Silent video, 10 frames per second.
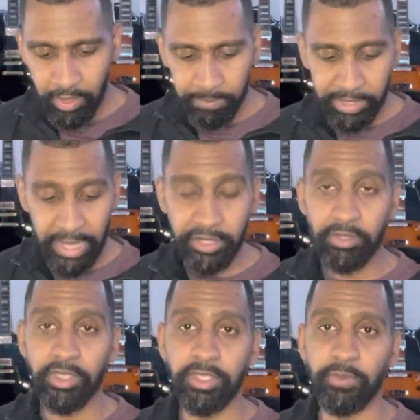But not
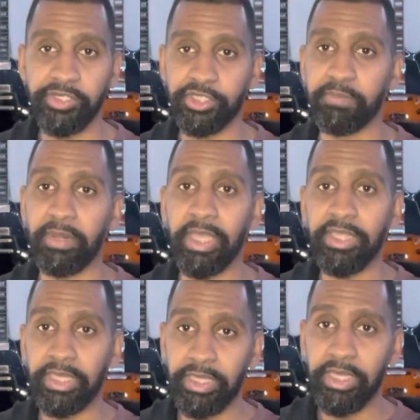only could we just play
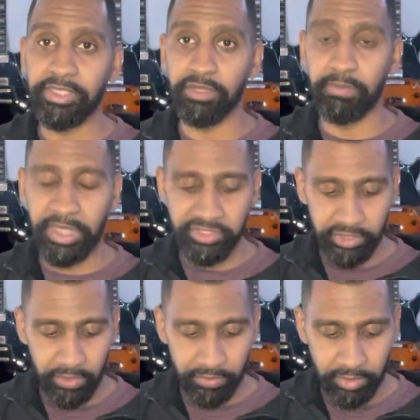the E as our bass
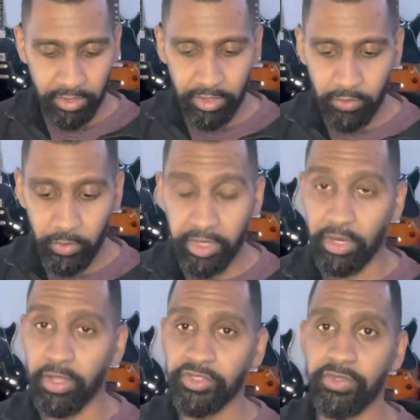note, we could
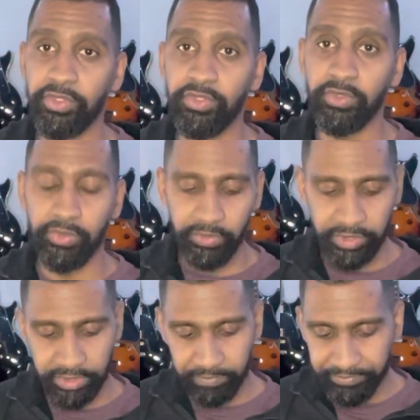also
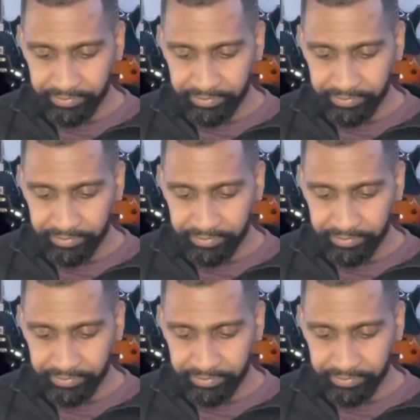use